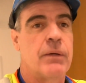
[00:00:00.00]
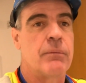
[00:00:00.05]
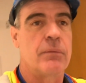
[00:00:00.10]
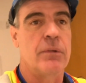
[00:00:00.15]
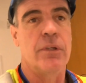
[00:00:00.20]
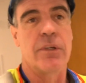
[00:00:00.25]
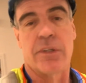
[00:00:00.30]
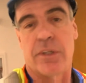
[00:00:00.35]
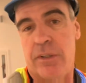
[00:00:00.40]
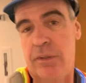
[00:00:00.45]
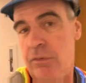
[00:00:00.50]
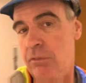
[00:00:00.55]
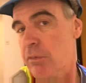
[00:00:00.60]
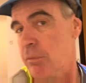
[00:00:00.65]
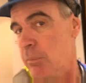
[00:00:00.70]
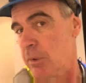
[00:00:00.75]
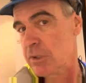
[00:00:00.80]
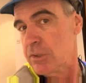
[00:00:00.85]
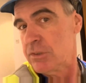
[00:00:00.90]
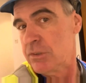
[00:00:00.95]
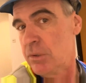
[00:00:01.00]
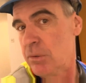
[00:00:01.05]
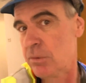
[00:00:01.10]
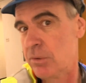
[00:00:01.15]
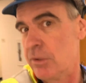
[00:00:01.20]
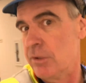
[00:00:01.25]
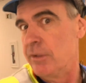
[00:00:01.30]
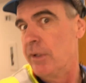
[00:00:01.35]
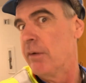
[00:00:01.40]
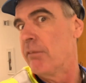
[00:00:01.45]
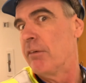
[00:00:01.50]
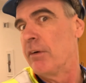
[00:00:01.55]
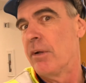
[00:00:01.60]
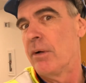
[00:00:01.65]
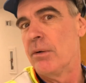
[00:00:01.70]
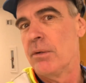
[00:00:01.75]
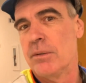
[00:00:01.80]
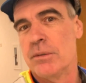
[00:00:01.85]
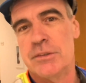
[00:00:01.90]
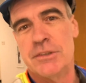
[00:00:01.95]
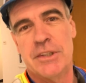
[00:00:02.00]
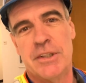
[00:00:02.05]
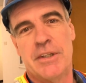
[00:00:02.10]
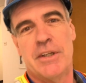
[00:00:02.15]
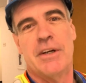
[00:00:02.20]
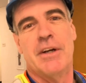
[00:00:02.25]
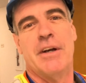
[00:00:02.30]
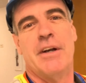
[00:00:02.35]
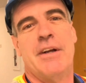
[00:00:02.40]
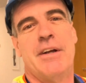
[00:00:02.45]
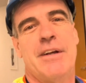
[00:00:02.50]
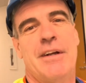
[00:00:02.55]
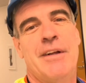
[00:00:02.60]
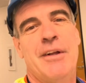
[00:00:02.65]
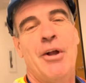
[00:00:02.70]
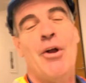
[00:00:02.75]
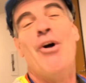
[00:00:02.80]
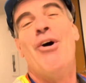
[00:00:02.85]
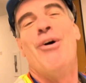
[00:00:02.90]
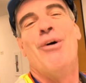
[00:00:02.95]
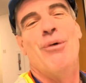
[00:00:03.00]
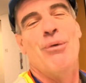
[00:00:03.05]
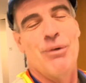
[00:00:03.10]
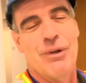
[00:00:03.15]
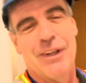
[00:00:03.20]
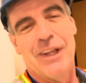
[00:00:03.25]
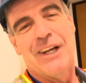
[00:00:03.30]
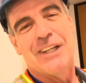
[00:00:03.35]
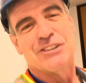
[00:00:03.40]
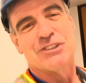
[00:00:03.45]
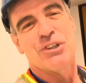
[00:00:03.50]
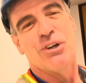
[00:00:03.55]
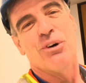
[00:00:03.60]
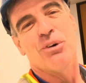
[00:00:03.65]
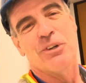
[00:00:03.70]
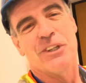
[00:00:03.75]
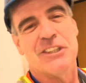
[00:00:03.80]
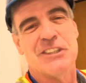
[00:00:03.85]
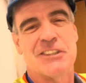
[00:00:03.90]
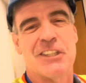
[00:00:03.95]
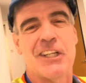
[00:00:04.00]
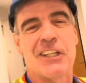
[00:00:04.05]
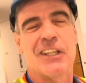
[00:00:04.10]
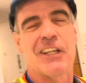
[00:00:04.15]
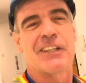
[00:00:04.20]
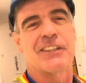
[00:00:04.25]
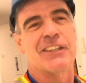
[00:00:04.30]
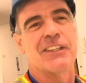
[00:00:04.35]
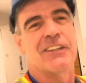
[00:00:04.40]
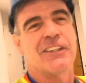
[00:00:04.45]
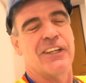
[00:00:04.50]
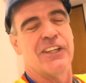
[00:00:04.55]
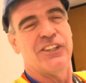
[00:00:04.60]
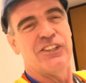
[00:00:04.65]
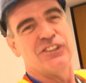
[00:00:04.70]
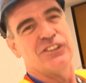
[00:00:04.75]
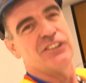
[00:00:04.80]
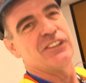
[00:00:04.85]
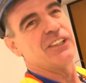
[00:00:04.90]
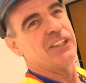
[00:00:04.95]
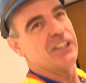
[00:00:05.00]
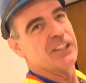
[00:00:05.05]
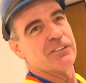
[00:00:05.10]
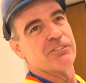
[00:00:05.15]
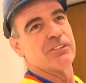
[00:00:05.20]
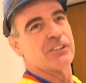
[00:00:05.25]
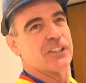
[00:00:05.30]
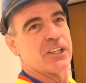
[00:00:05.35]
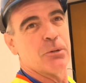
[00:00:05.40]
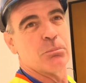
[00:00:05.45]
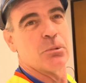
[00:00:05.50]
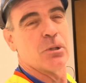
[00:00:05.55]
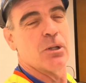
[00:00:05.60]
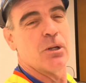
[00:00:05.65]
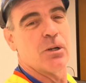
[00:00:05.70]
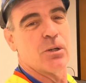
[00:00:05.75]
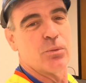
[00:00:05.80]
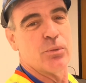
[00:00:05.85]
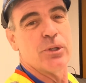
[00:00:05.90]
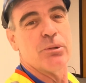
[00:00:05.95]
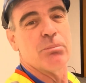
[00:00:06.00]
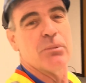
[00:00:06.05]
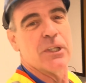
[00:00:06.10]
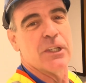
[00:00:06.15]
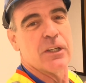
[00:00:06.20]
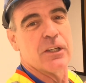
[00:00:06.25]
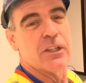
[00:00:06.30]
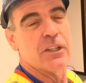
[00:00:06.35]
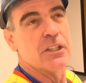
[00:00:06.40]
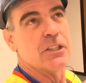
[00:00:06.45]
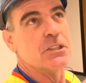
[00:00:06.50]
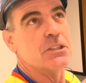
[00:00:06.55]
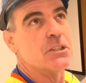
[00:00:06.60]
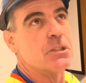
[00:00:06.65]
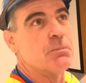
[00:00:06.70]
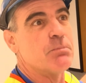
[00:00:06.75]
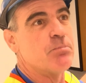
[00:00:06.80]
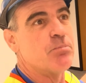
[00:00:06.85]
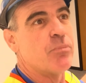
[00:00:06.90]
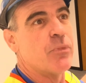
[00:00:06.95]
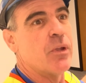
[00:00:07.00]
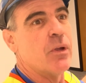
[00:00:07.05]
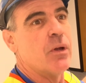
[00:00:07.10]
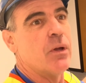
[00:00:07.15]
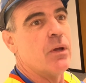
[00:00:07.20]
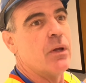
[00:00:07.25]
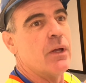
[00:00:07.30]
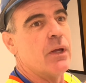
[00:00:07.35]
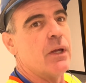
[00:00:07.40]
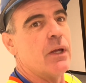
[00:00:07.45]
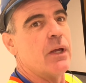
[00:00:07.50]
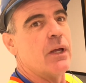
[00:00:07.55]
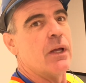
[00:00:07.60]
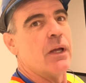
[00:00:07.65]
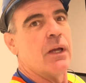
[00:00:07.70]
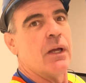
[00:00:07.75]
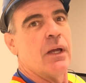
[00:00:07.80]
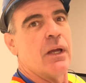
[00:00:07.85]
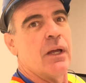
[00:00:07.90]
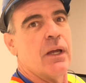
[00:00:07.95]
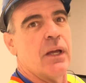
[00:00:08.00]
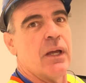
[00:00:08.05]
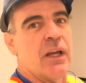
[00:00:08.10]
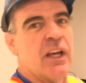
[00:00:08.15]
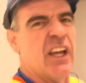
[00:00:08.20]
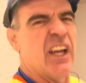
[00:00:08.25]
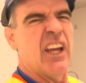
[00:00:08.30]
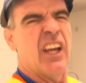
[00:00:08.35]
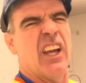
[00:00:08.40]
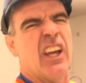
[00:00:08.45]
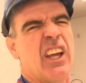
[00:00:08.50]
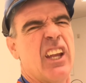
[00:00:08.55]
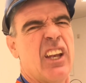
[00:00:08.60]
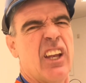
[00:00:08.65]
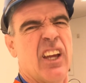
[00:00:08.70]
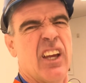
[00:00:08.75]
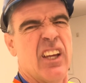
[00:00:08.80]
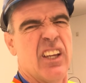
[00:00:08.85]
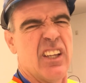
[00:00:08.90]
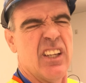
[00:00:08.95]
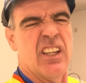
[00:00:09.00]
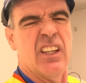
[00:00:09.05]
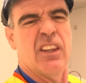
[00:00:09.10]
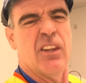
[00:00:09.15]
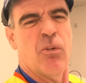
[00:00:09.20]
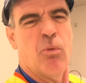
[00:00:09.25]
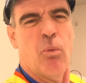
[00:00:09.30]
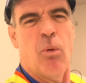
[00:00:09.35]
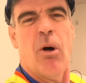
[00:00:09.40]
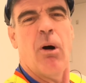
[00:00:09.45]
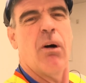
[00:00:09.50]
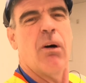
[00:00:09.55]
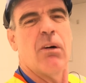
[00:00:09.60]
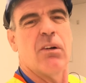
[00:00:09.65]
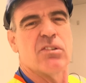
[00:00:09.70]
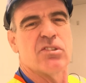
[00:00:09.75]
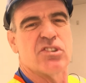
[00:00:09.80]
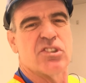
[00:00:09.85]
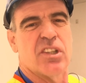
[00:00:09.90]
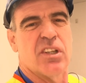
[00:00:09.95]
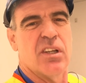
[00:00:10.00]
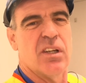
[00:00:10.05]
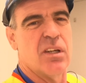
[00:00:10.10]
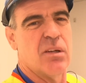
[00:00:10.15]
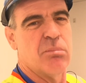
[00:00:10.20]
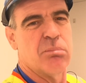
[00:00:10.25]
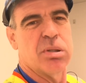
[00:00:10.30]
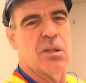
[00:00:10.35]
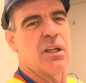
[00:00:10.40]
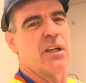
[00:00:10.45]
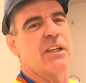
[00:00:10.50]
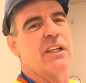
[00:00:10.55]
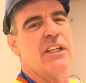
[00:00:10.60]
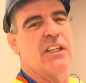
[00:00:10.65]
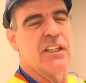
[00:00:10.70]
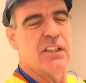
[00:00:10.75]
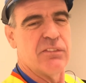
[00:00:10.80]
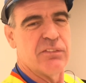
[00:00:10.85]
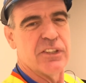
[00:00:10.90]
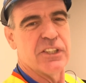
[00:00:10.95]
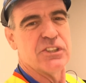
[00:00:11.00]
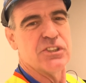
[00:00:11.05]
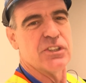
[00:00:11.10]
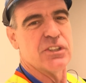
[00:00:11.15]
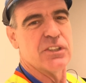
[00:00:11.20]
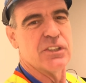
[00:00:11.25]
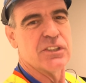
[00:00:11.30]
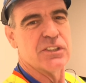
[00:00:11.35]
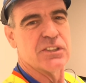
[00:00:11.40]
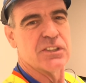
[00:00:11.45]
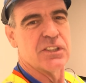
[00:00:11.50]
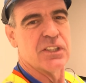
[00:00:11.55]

looking over my shoulder. You never know who's there. Well, as always, I'd like to thank you again for coming along with me on these head in the walls plugging adventures.